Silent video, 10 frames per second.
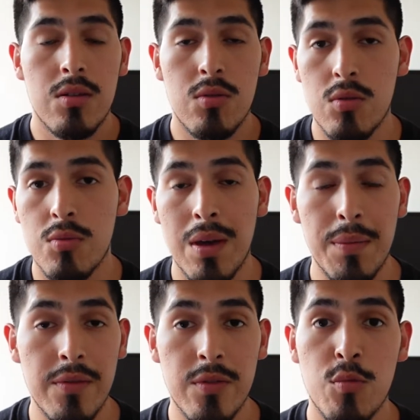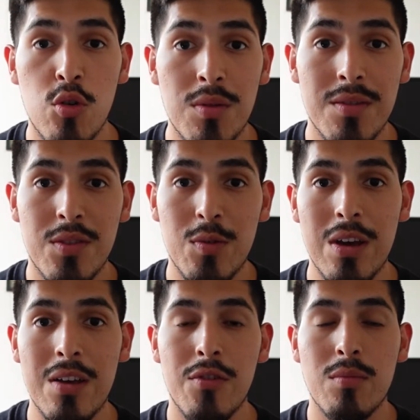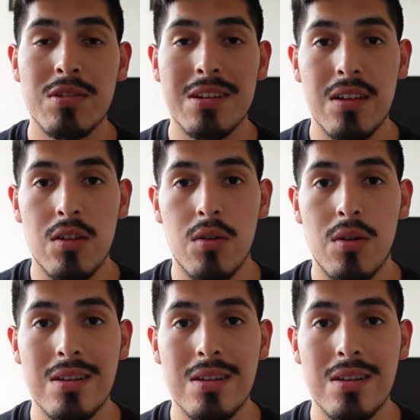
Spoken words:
or maybe more months away from sitting your